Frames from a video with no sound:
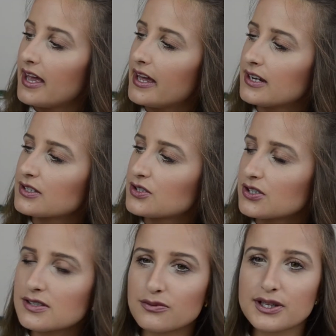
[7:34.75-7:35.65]
And it's
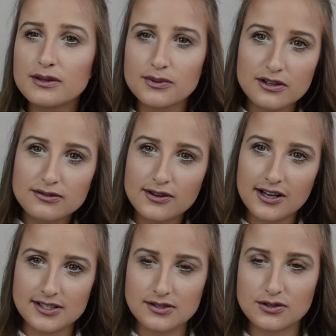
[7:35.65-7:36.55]
just really beautiful
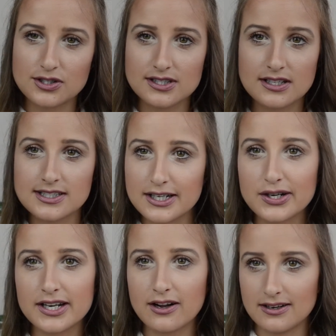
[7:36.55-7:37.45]
also, just
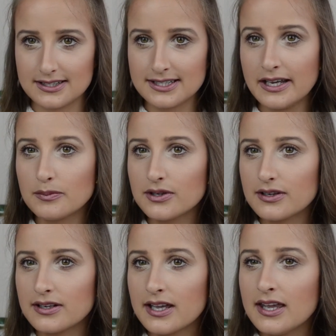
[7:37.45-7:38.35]
decorated on a
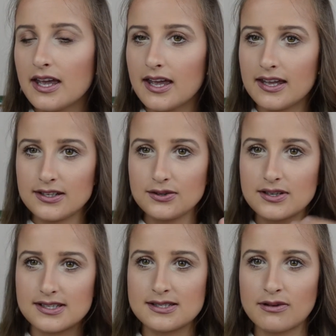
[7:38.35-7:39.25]
table, and you
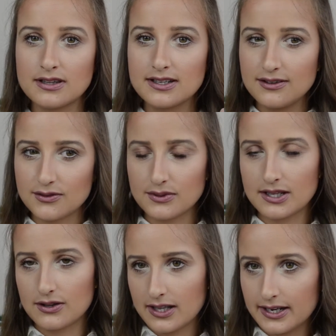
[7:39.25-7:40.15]
can smell it even
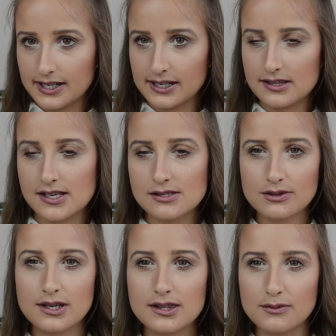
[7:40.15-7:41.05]
without lighting it, and that's
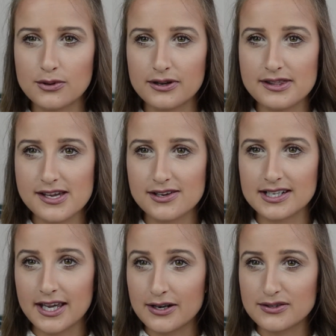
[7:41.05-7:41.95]
really the important thing in
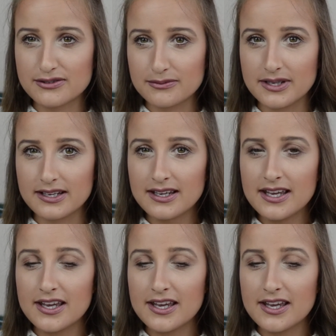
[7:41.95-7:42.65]
candles for me.